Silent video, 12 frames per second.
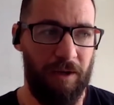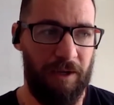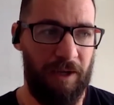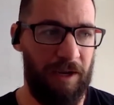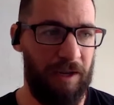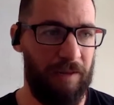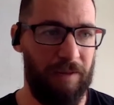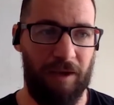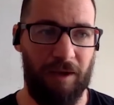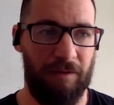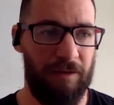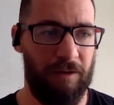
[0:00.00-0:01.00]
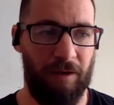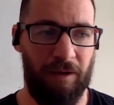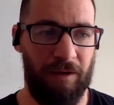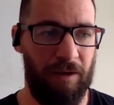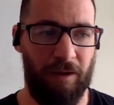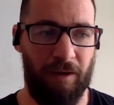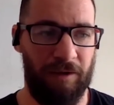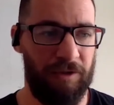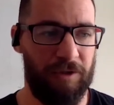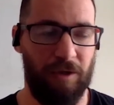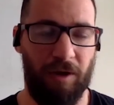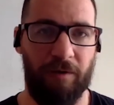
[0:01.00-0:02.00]
getting in there and and
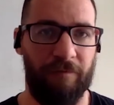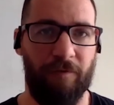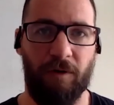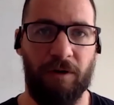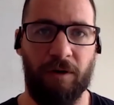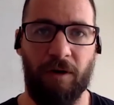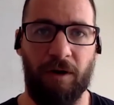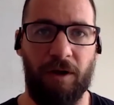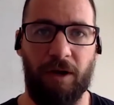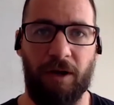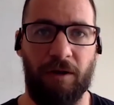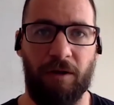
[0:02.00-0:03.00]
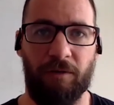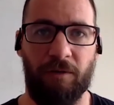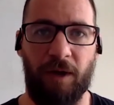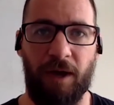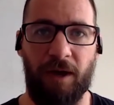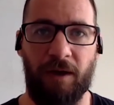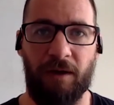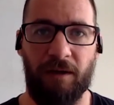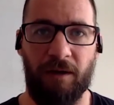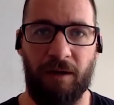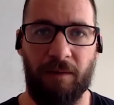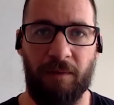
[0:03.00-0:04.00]
just going for it and learning along the way
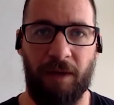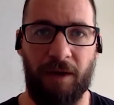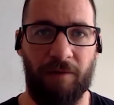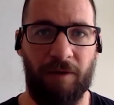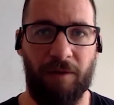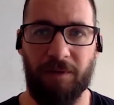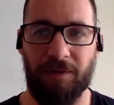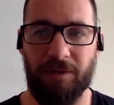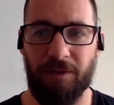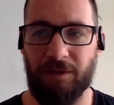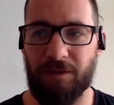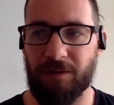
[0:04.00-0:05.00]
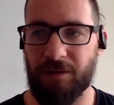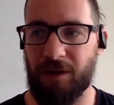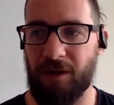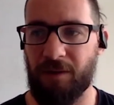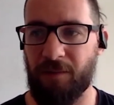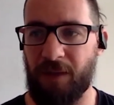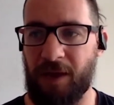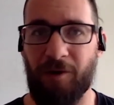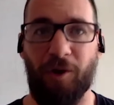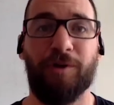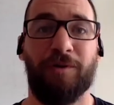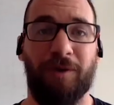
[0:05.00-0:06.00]
um, yeah. how to run a business, um, how
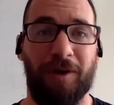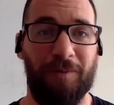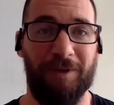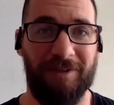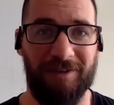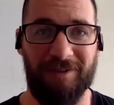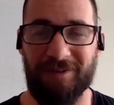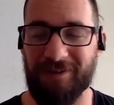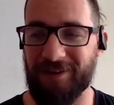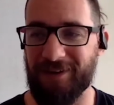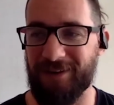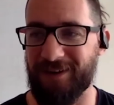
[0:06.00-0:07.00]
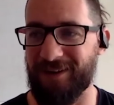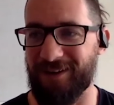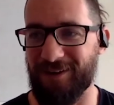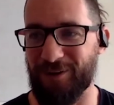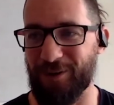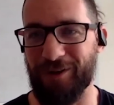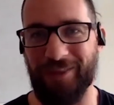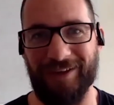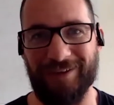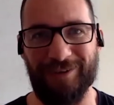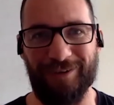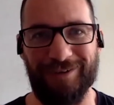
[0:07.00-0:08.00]
not to run a business, uh, all of that
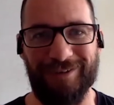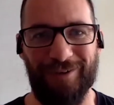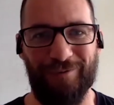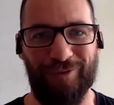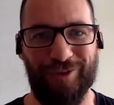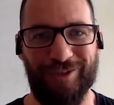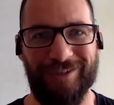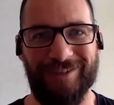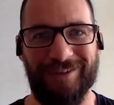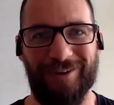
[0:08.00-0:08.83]
sort of stuff was just yeah.